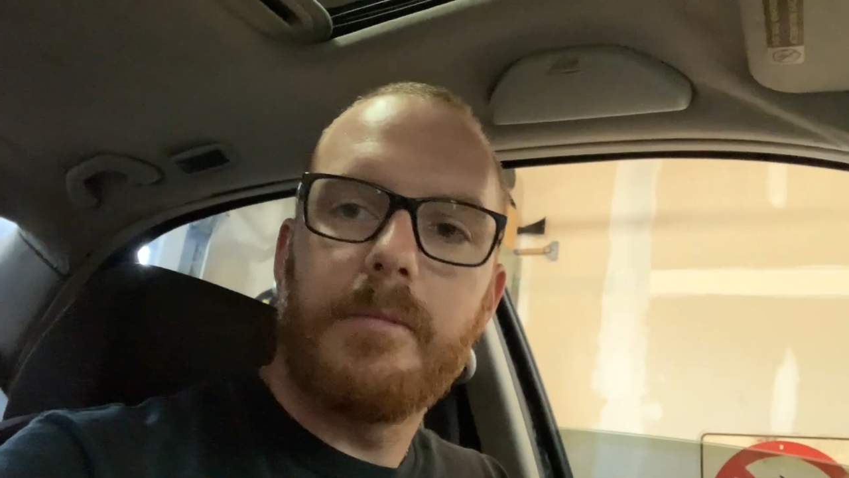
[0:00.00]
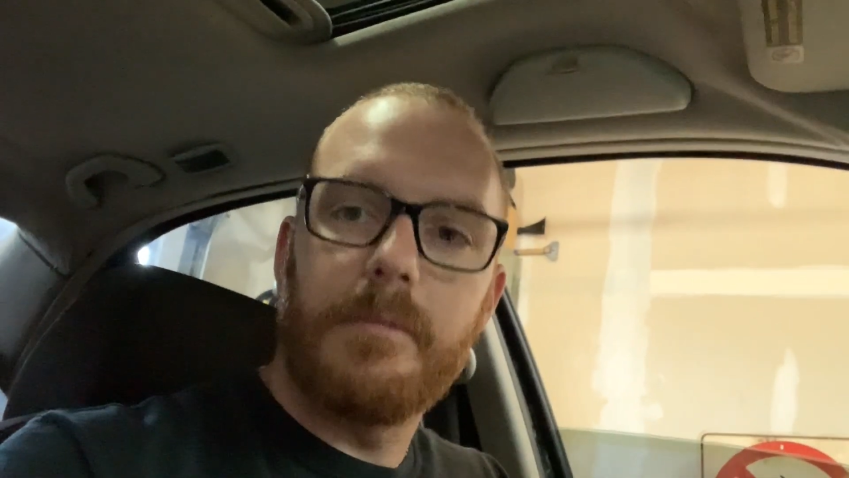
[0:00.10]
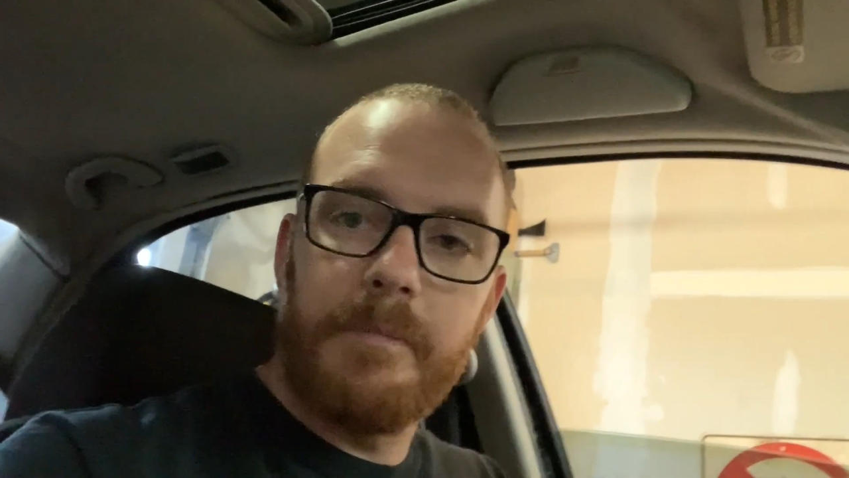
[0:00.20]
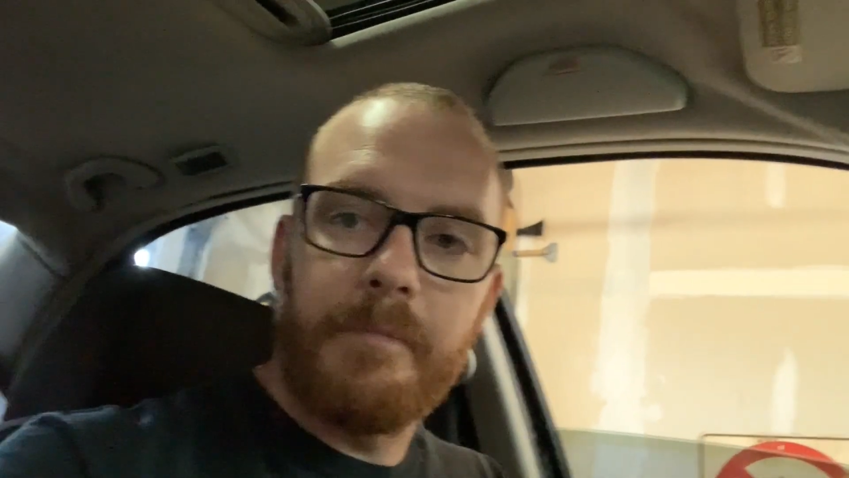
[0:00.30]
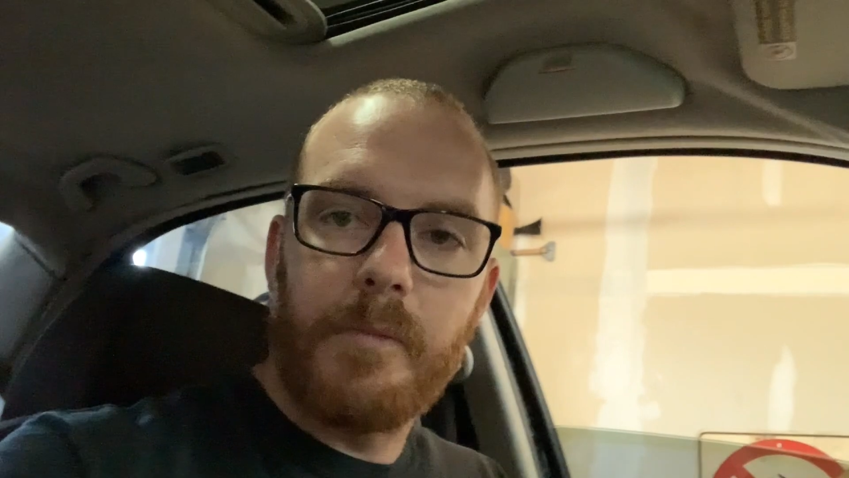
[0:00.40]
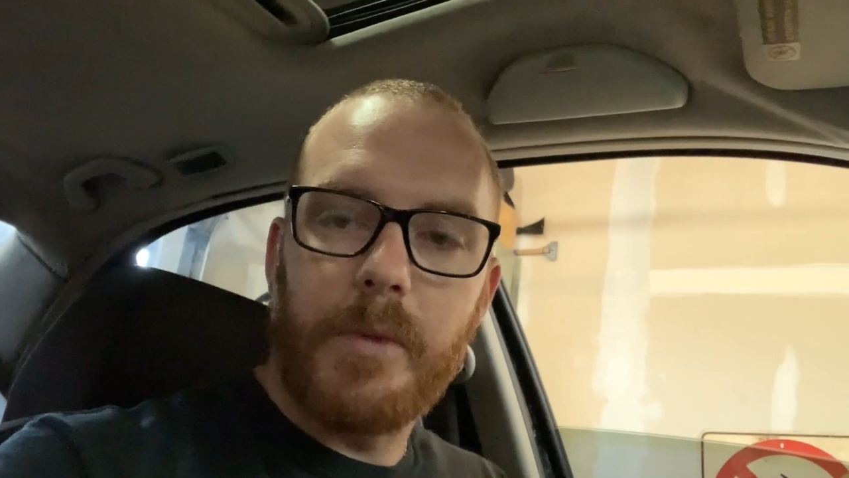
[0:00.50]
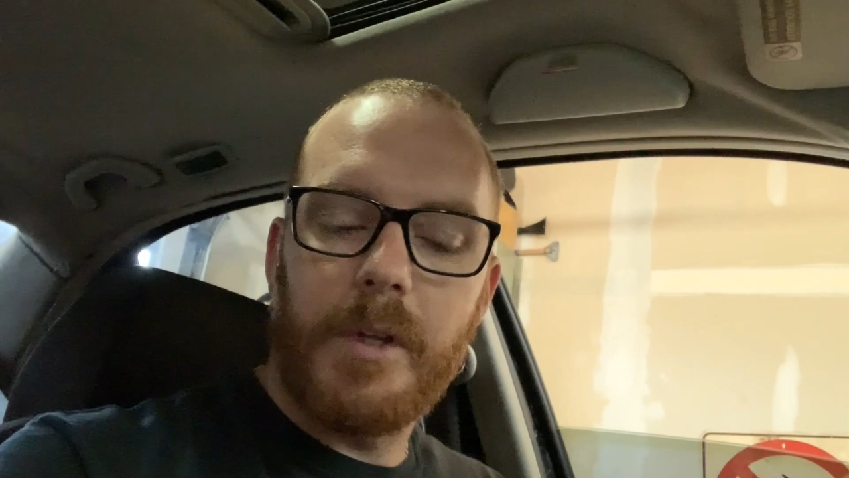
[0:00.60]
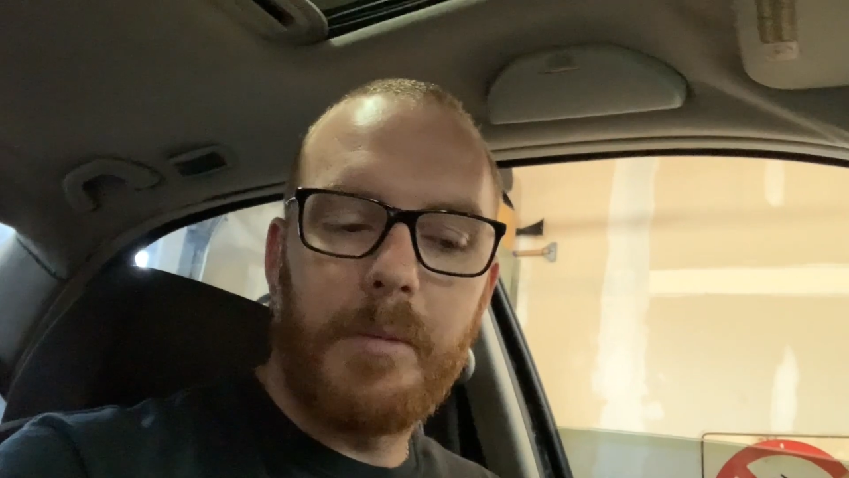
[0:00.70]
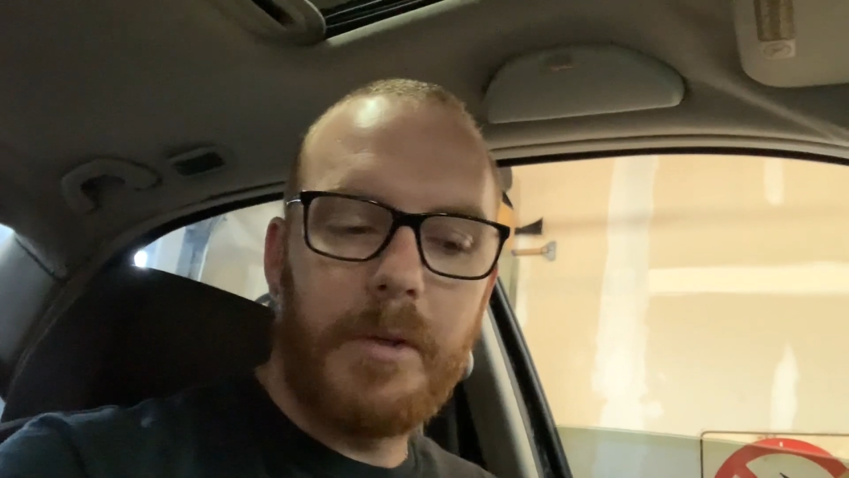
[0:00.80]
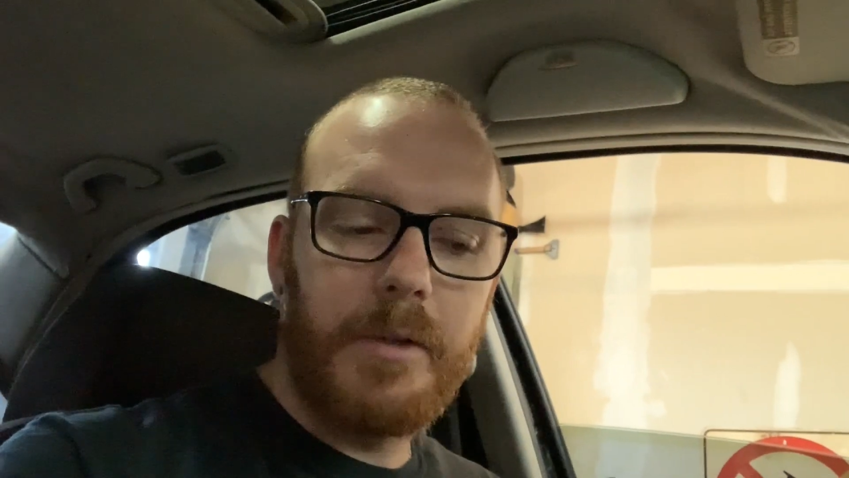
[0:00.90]

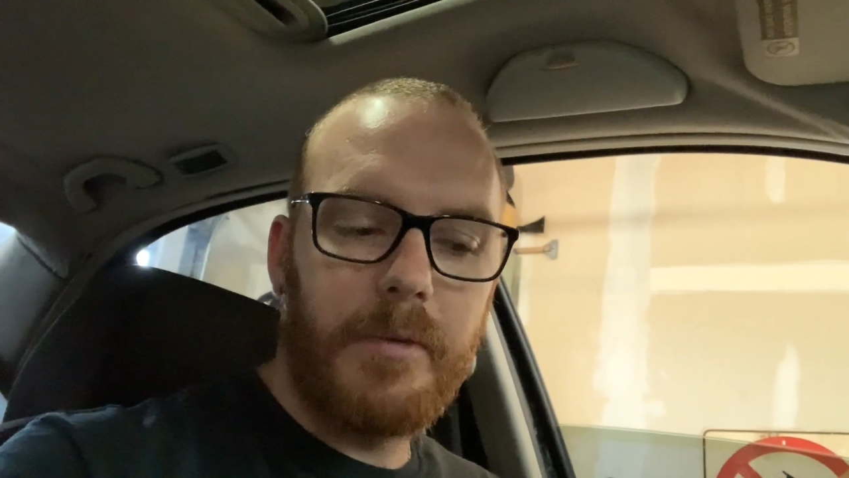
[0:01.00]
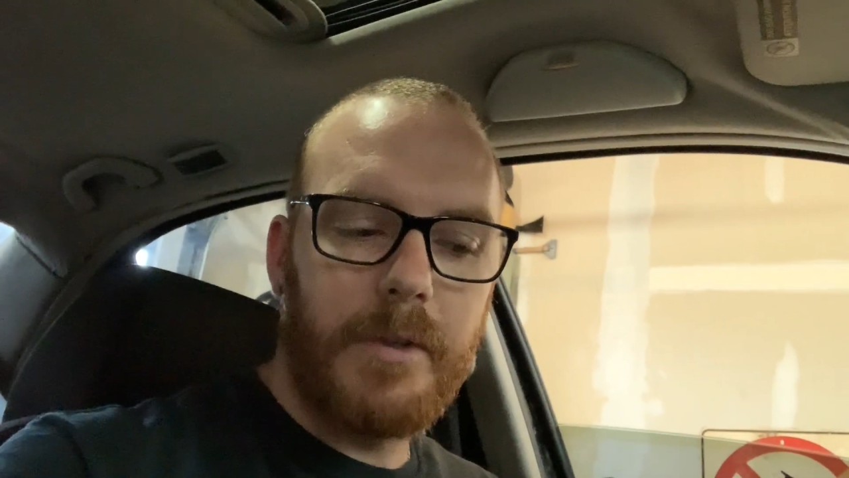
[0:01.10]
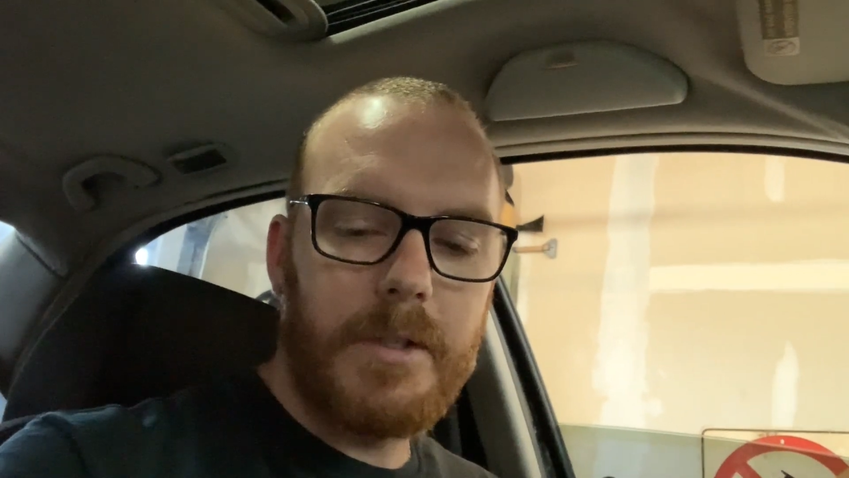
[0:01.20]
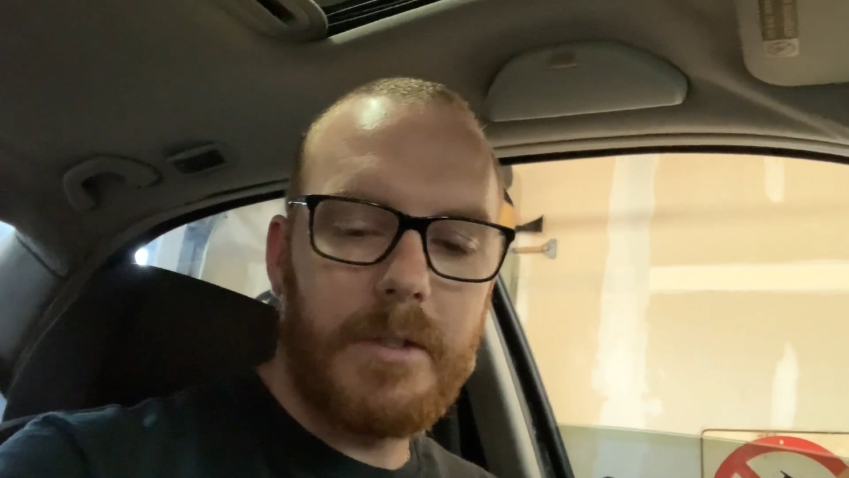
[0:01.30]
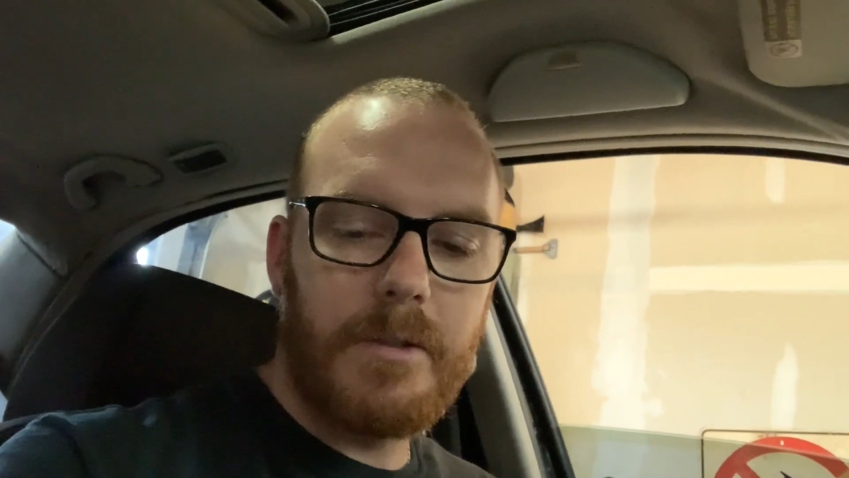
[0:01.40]
without multifunction,